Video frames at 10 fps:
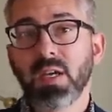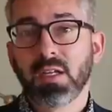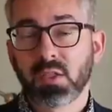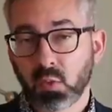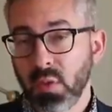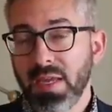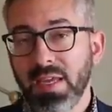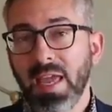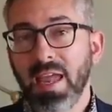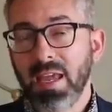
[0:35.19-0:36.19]

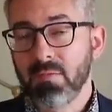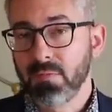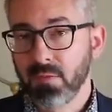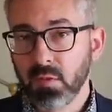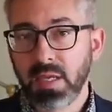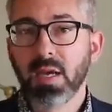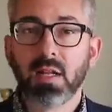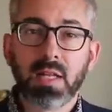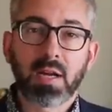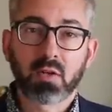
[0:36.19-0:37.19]
swing at a fully
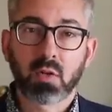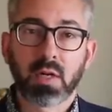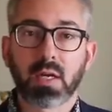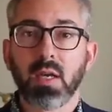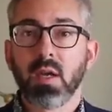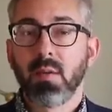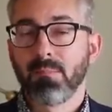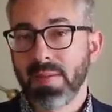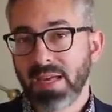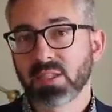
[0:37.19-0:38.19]
electric
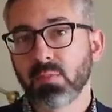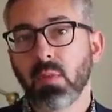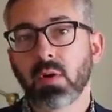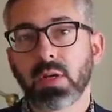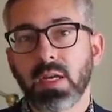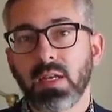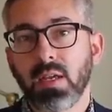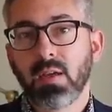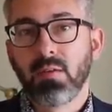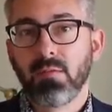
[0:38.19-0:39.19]
mass market
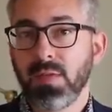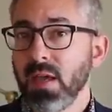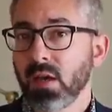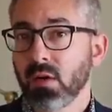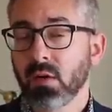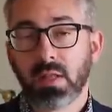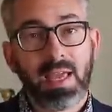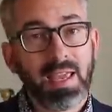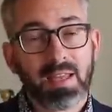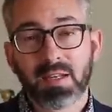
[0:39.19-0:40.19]
vehicle
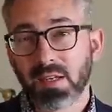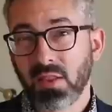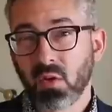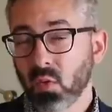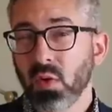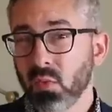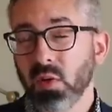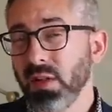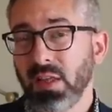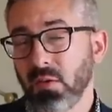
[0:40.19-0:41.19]
and they're re
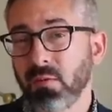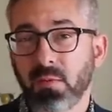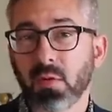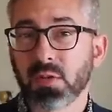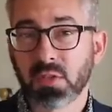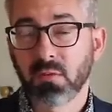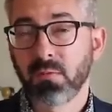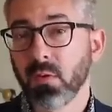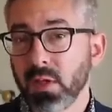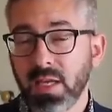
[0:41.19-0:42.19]
really their first
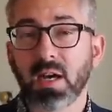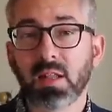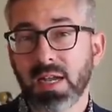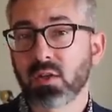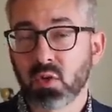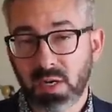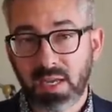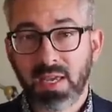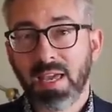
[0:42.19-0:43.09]
fully electric